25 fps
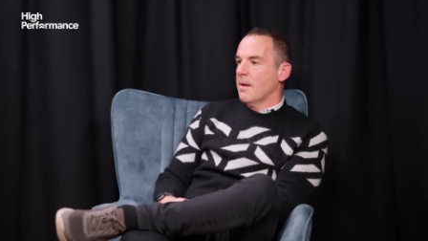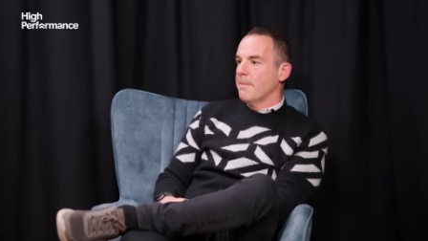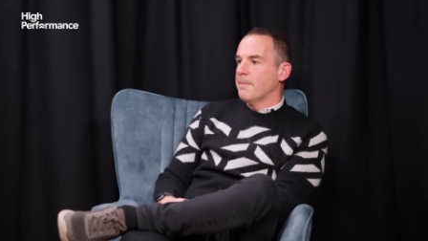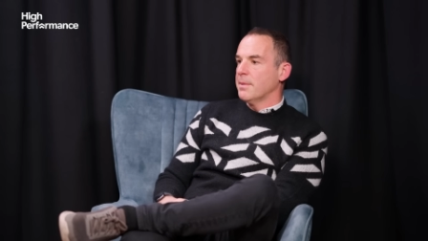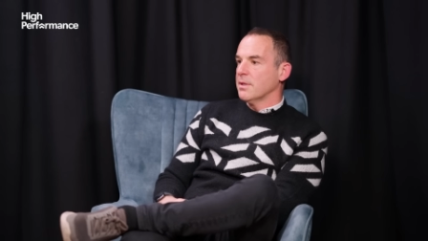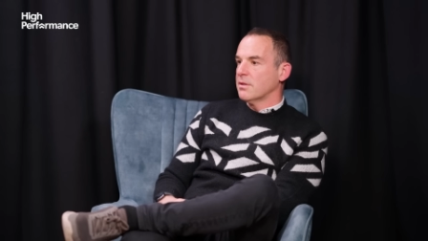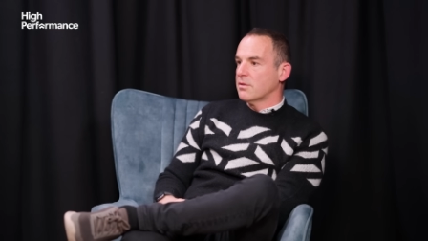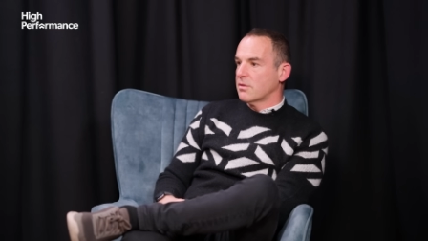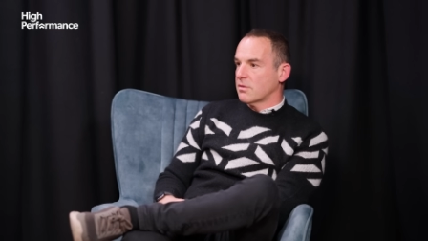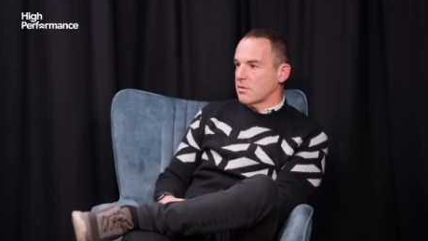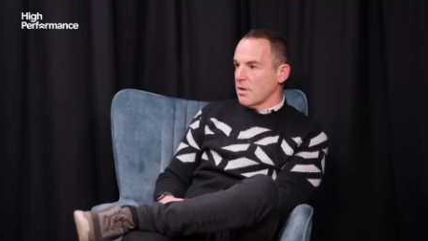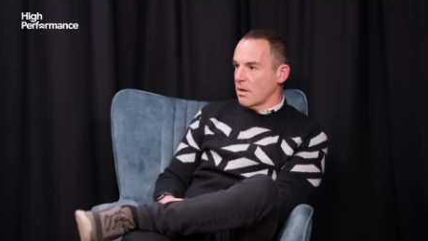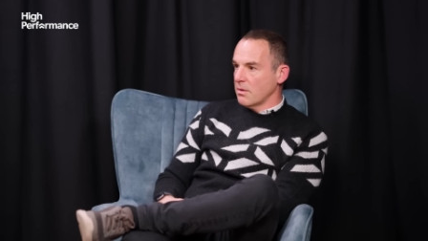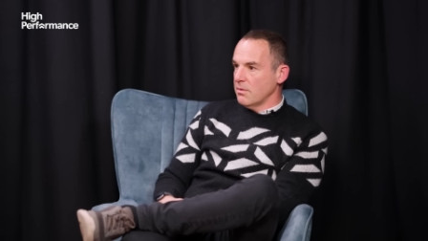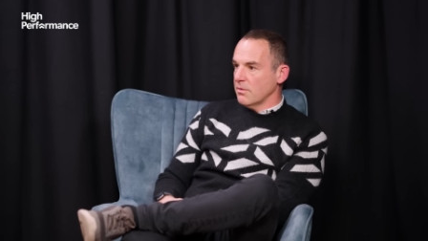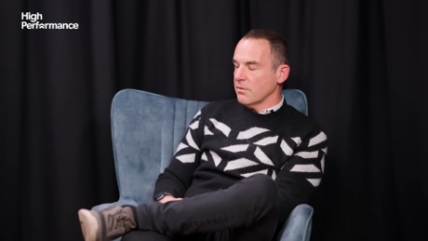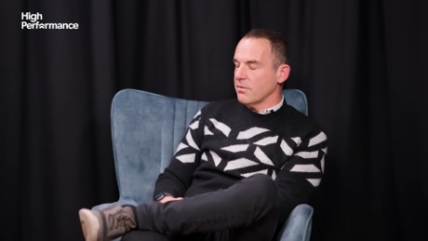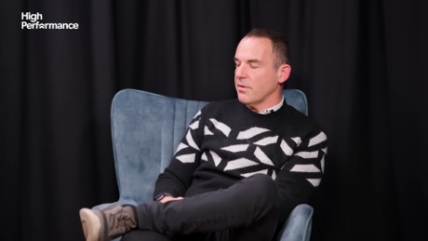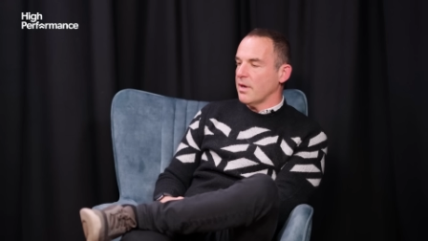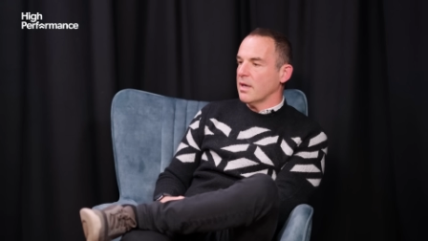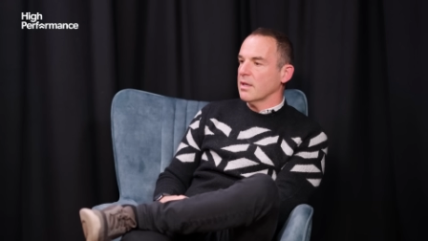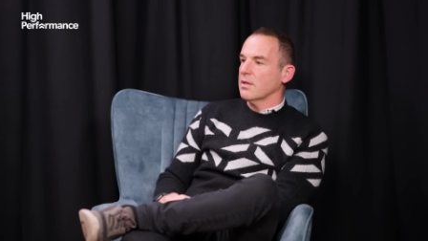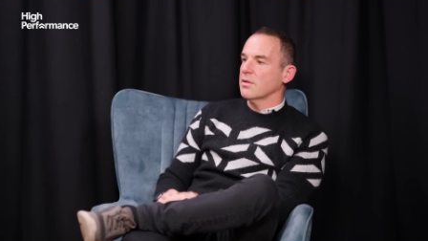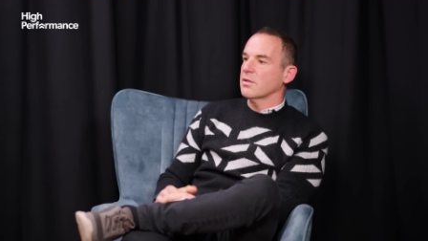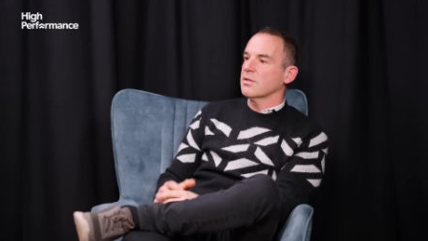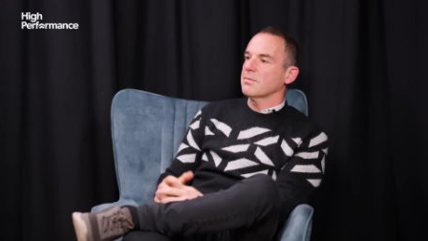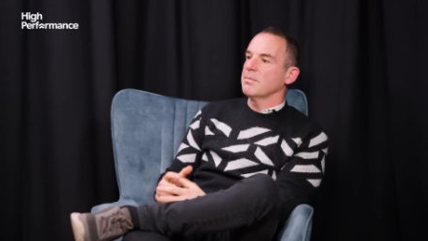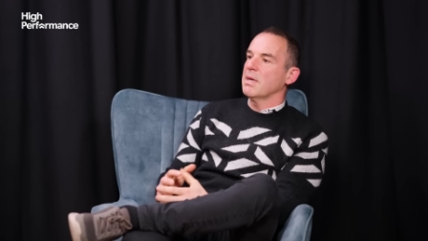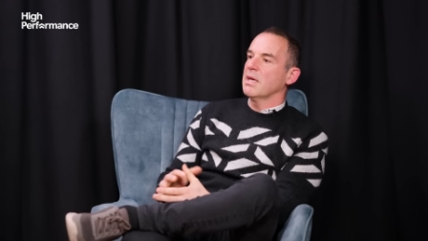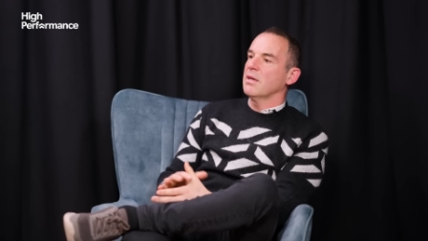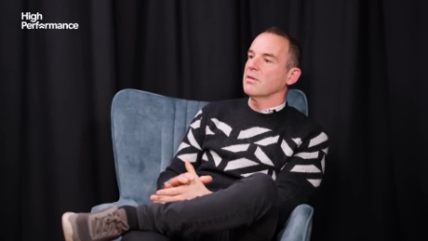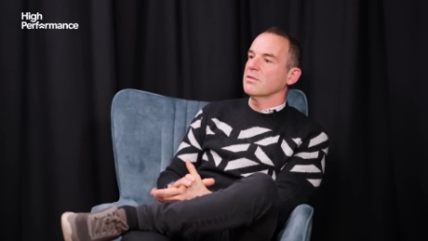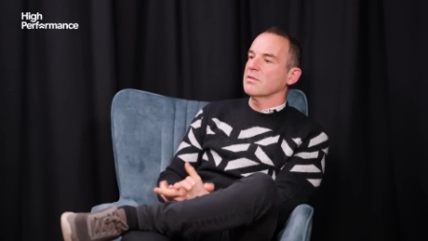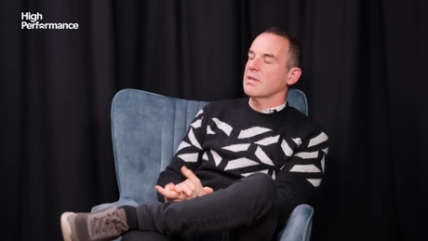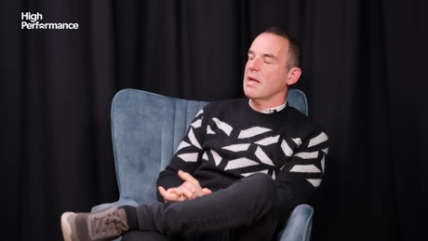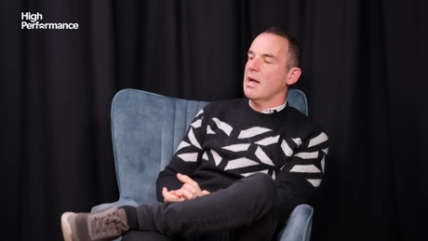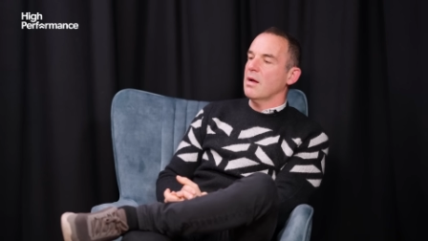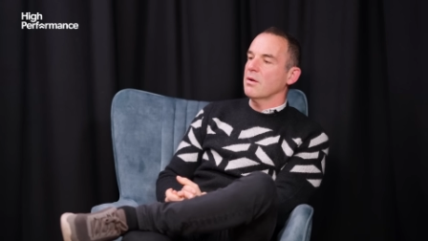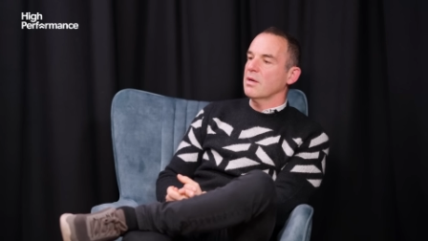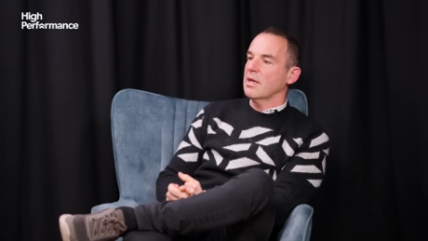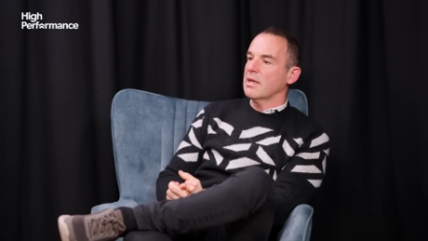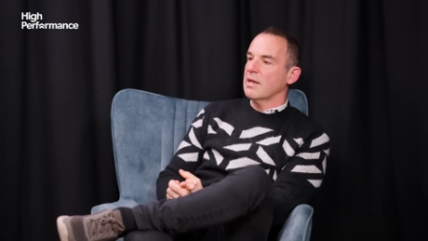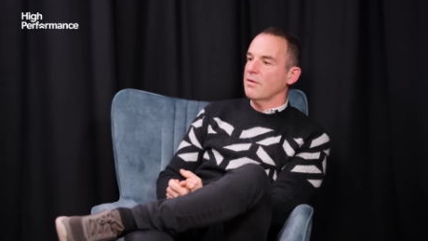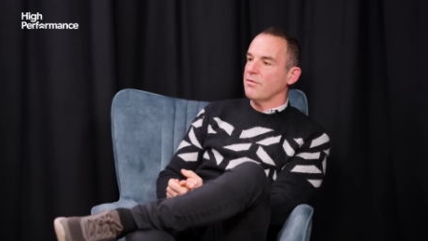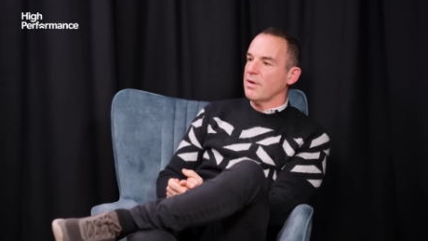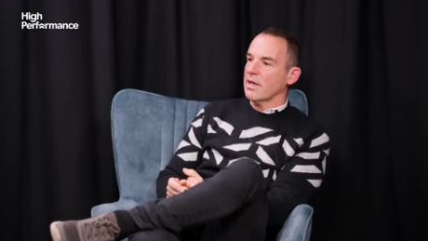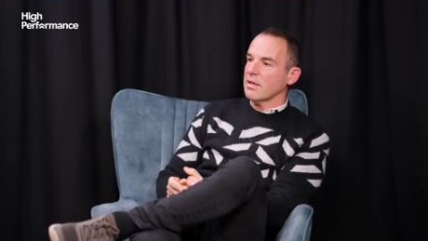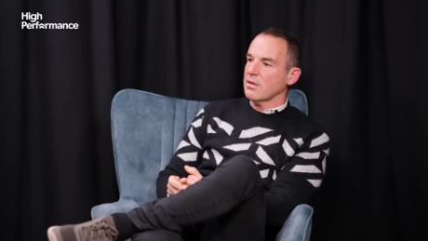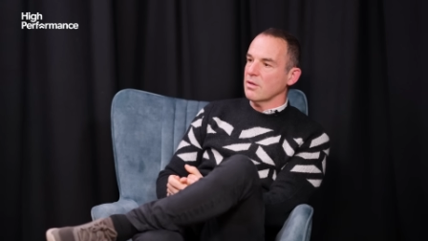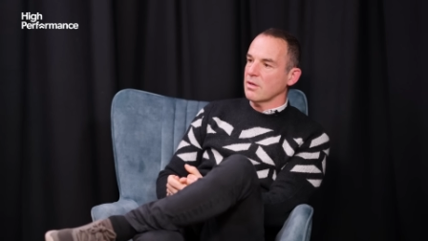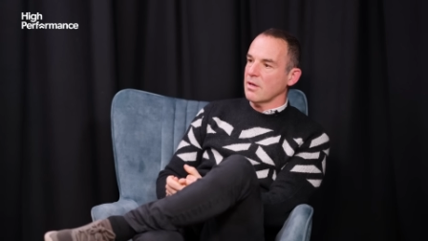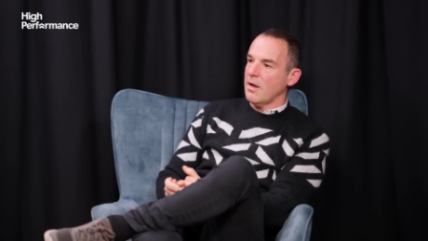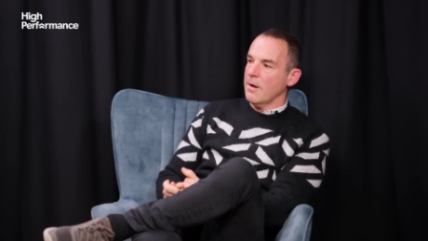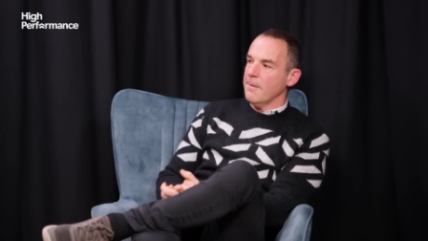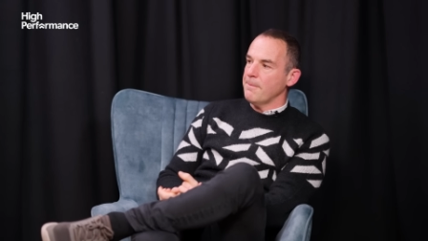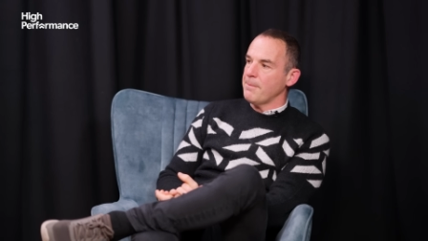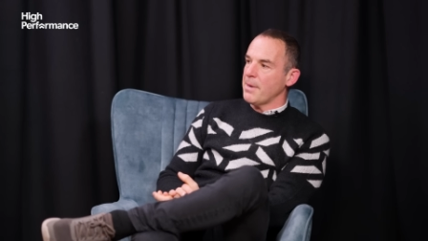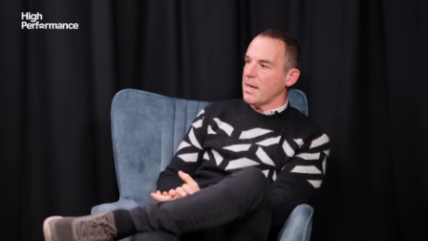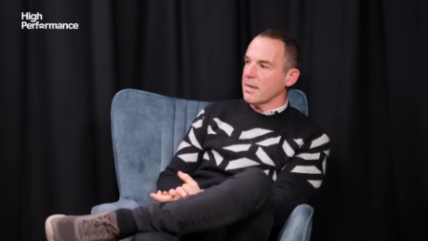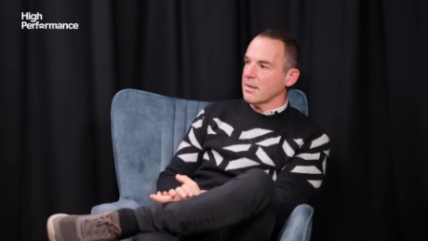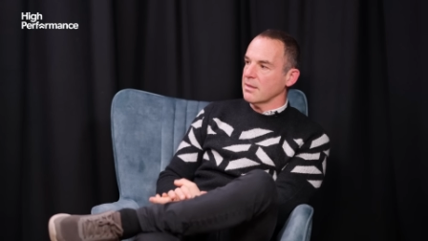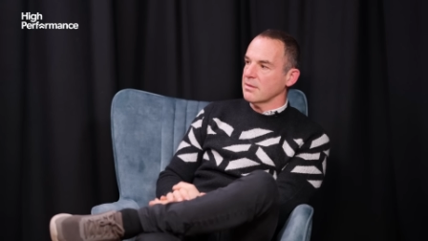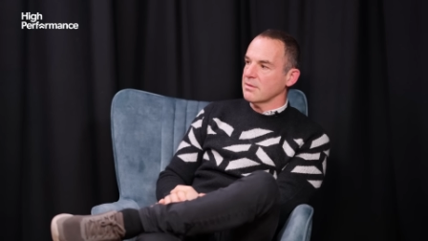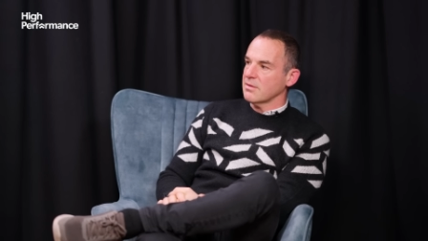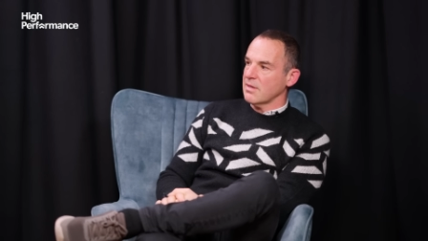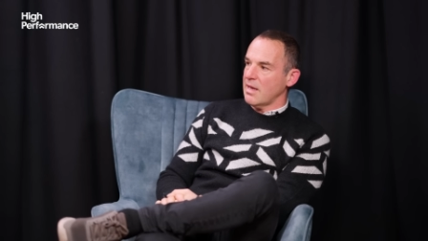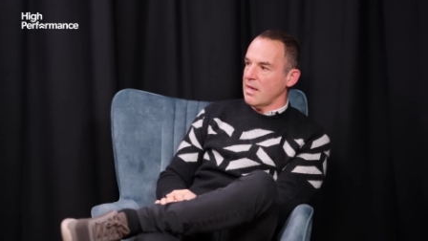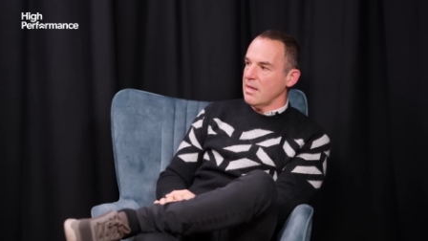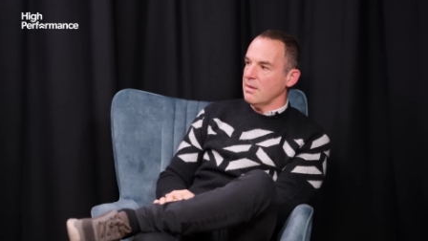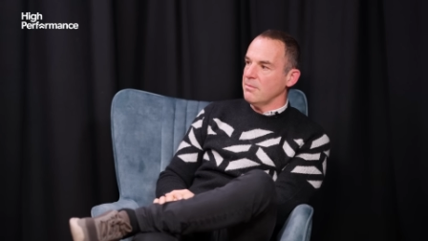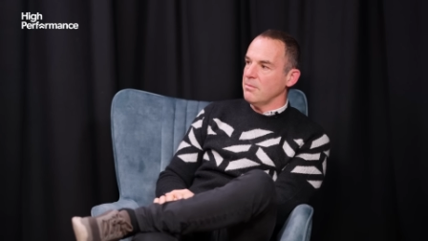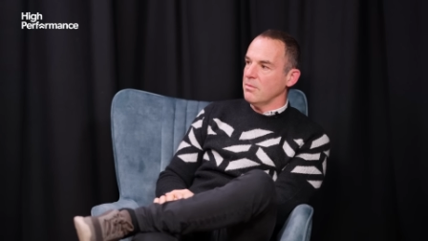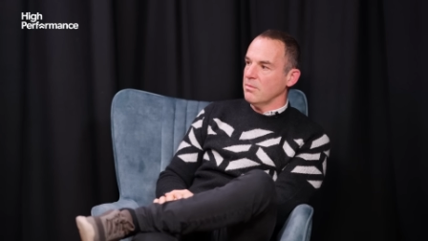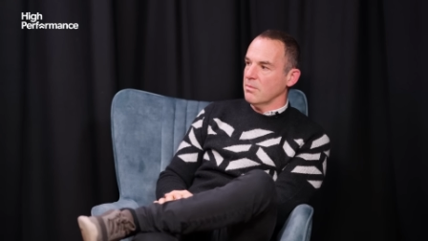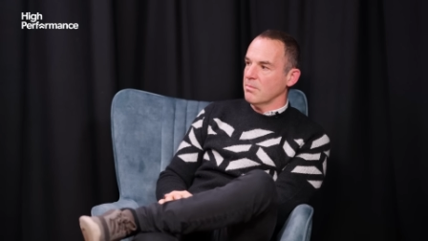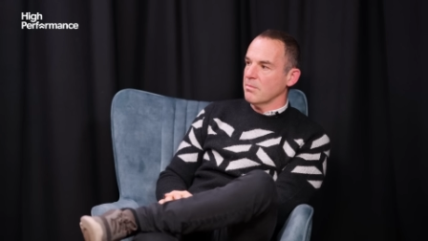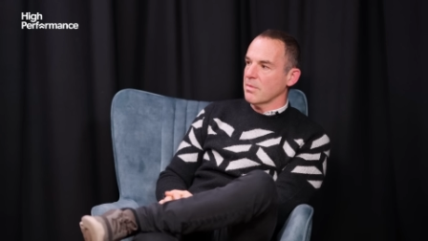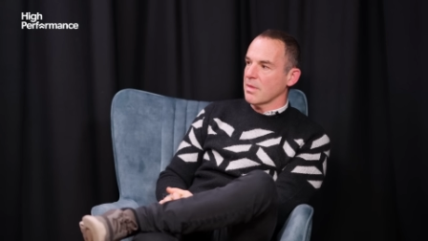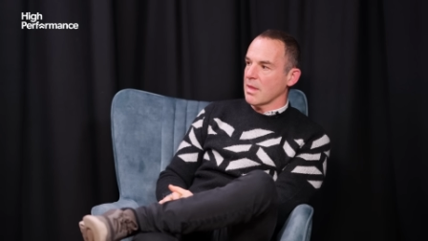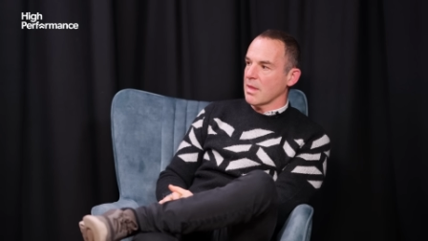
But don't fight your smiles down. And if I could go back and tell